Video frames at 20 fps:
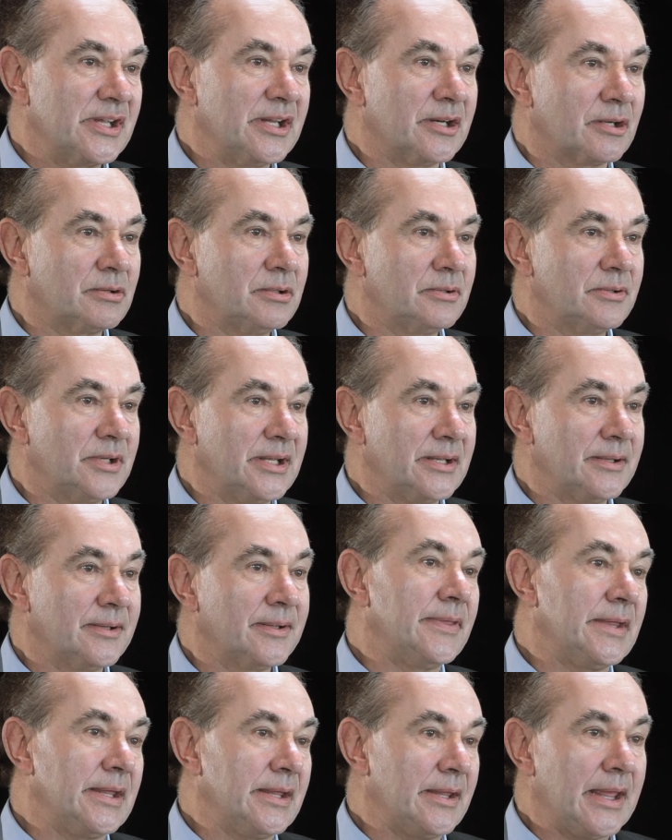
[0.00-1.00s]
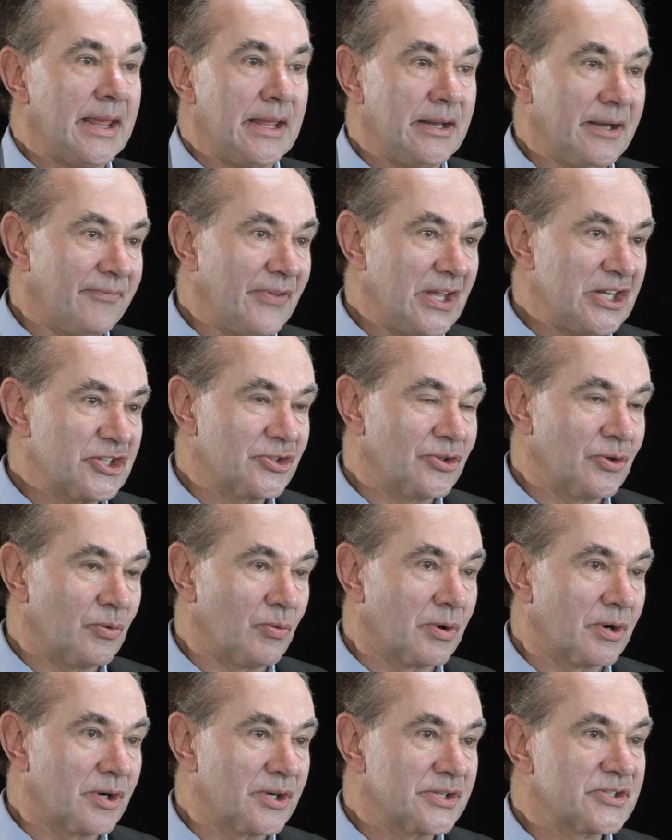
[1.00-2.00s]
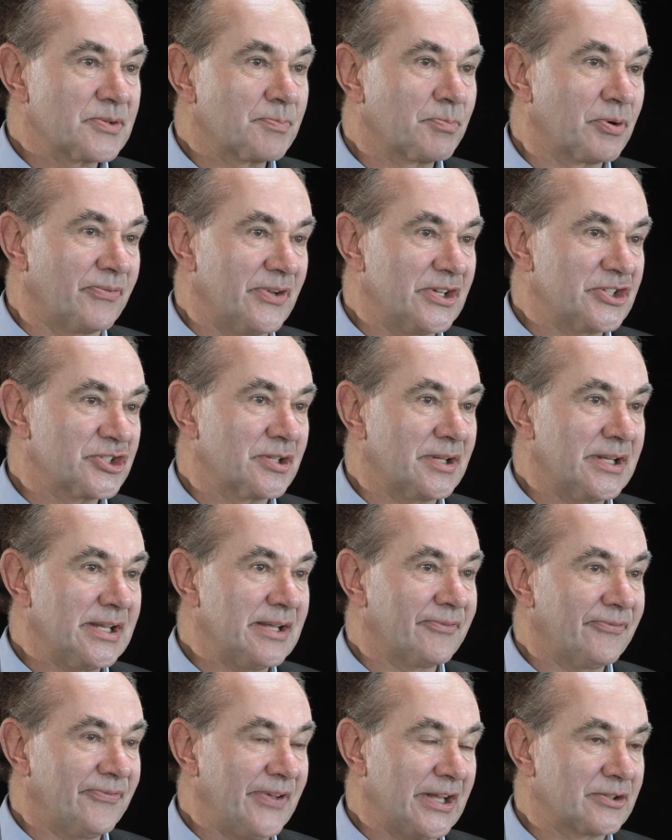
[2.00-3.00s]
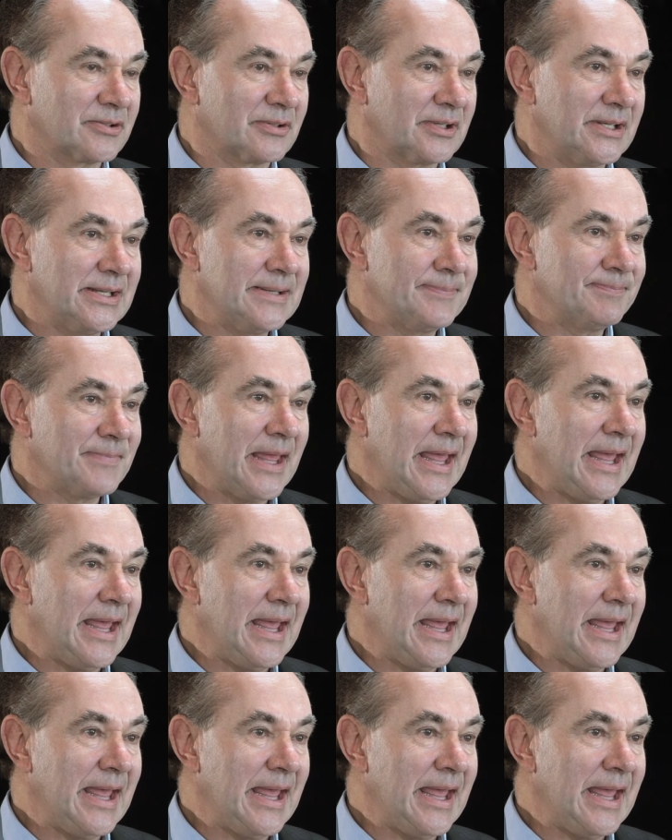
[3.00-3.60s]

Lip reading: including the Innovation Awards, provincially and federally,